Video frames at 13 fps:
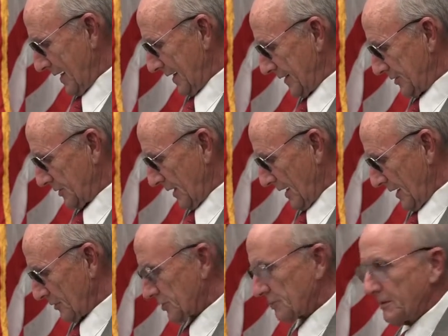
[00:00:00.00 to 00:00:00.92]
aide to
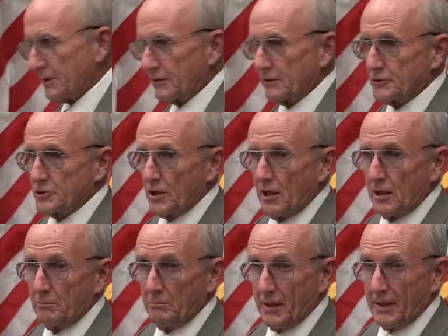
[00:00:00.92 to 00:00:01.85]
House Speaker
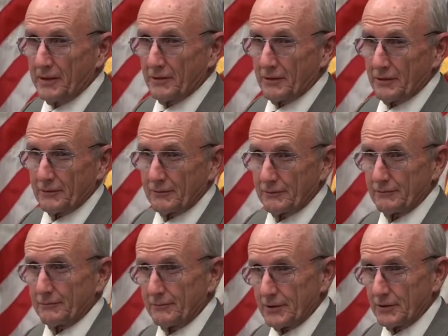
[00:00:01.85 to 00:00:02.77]
John Boehner.
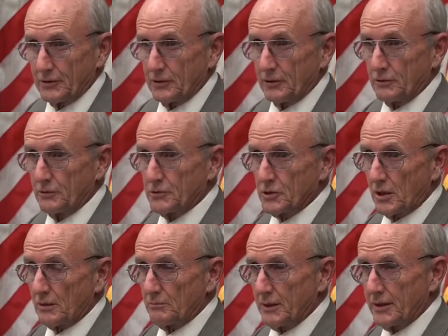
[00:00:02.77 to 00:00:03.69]
And you know who
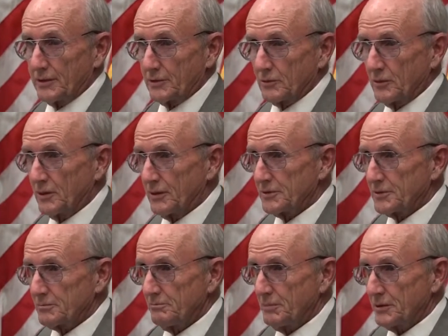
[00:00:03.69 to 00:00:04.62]
John Boehner
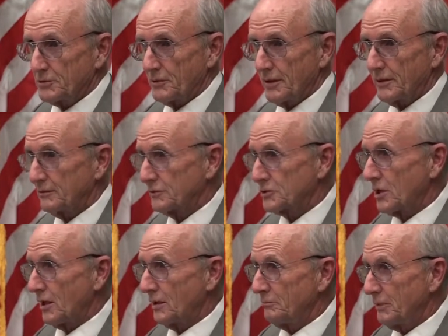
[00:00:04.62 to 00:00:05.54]
was, betrayal
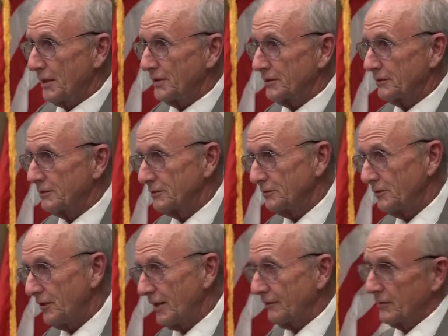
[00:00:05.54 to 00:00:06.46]
John Boehner,
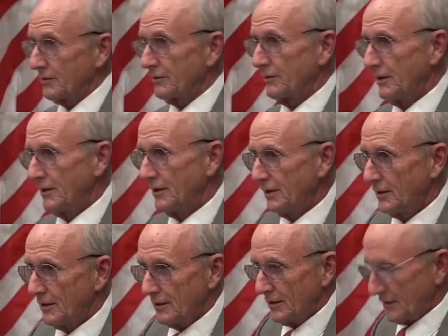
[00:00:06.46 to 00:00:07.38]
who never
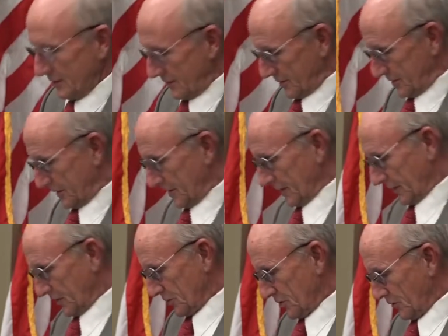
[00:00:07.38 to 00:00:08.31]
did
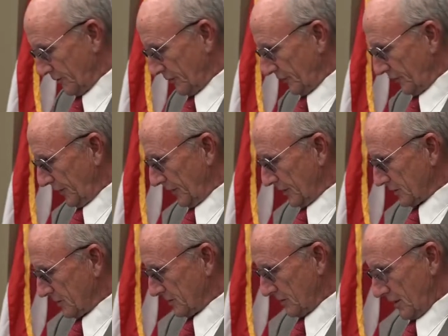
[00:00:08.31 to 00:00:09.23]
a conservative thing in
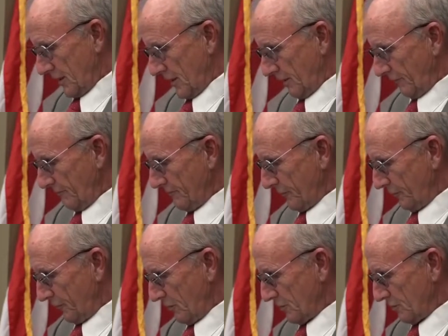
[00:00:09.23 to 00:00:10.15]
his life,
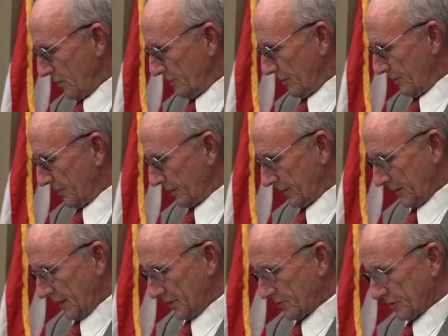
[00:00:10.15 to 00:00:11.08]
former Republican
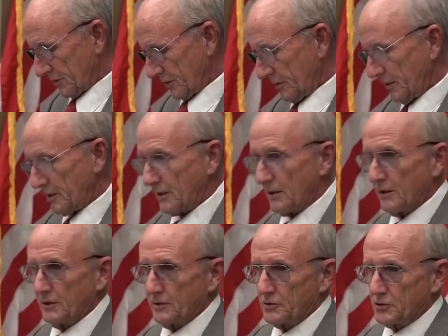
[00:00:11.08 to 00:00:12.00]
National
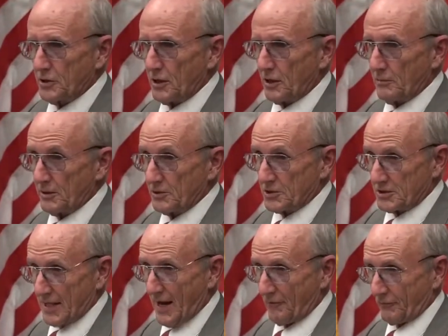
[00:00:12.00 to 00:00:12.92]
Committee Chairman
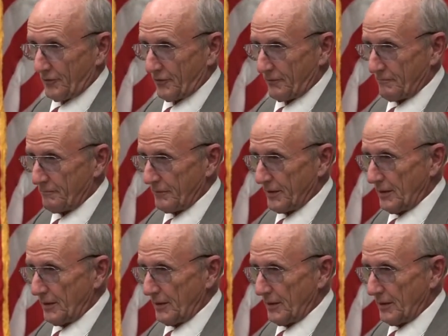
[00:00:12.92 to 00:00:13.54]
Staffer.